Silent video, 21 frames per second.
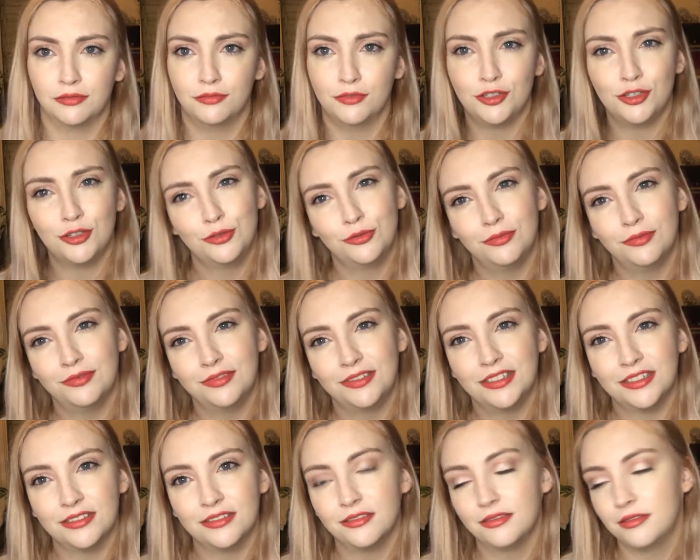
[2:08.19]
Do you
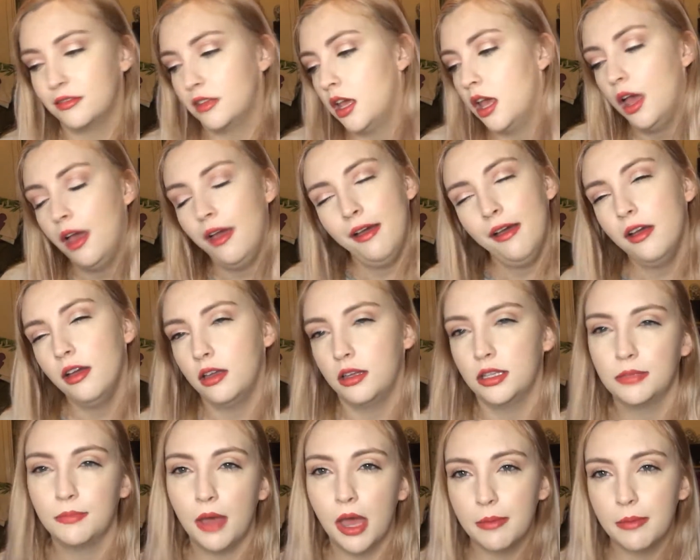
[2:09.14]
know?